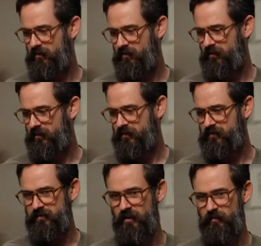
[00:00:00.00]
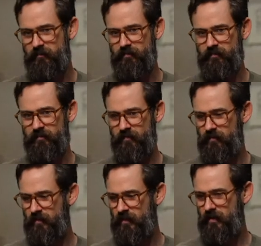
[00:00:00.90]
with some
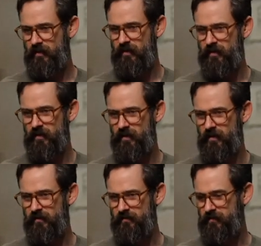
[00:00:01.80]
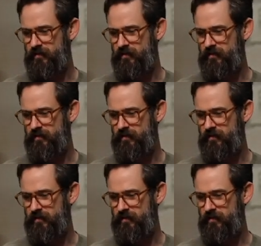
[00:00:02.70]
of